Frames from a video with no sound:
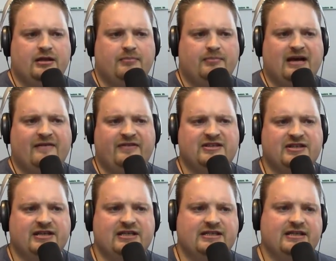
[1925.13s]
My
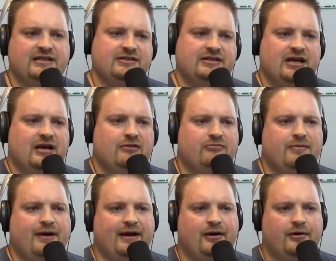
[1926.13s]
Vizsla says,
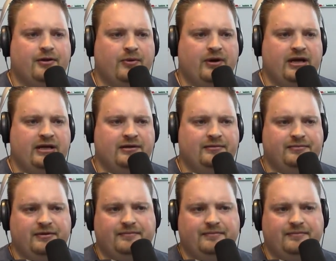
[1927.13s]
ribeye all the way, yep.